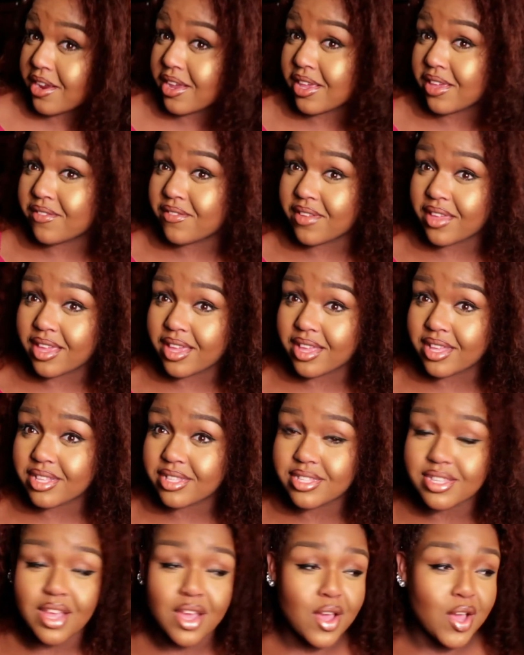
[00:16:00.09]
event
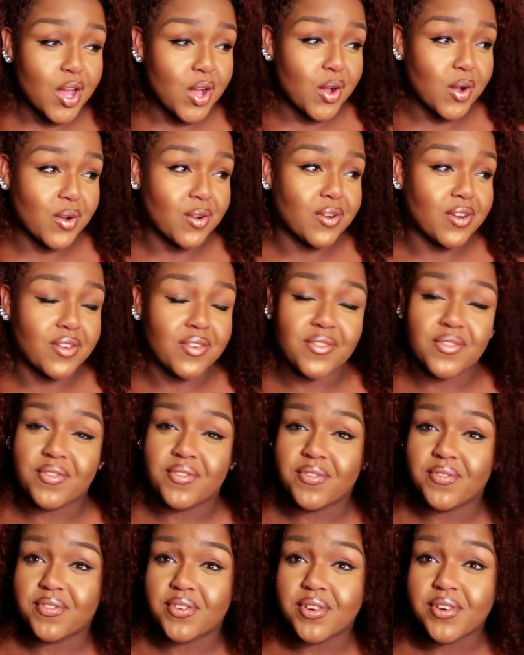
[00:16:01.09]
or
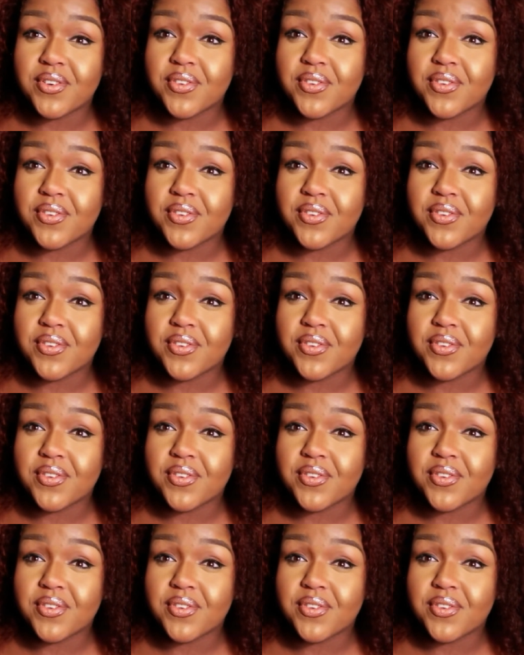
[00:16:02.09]
full